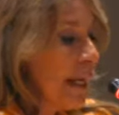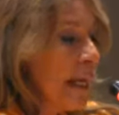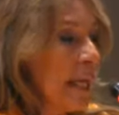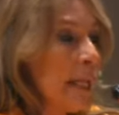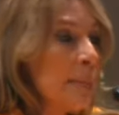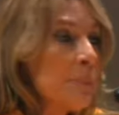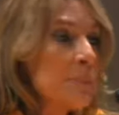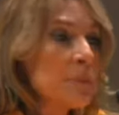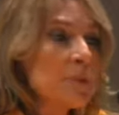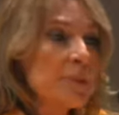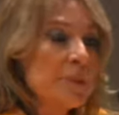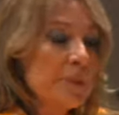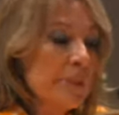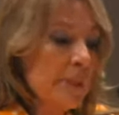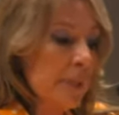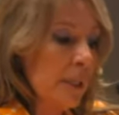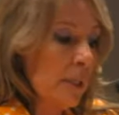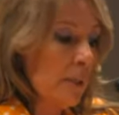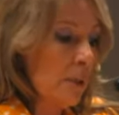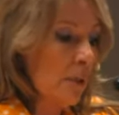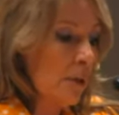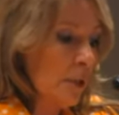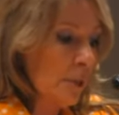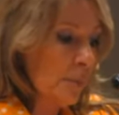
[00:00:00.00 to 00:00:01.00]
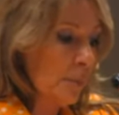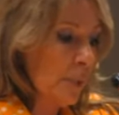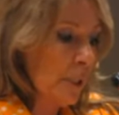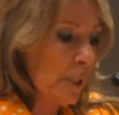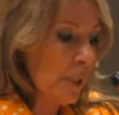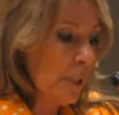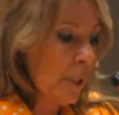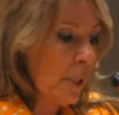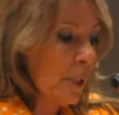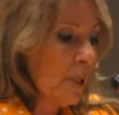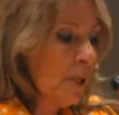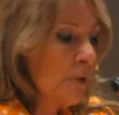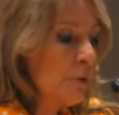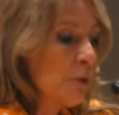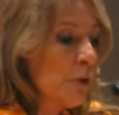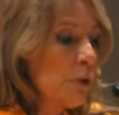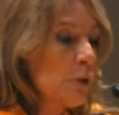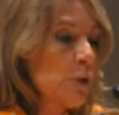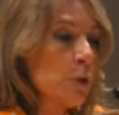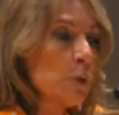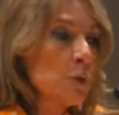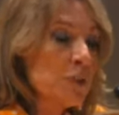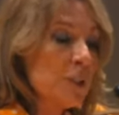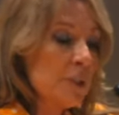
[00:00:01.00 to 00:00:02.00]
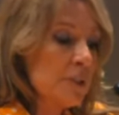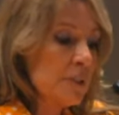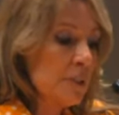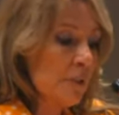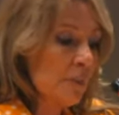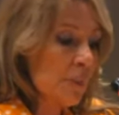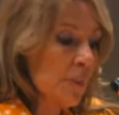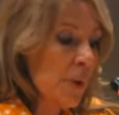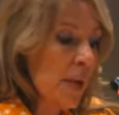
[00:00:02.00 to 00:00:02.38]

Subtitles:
helps the economy, reduces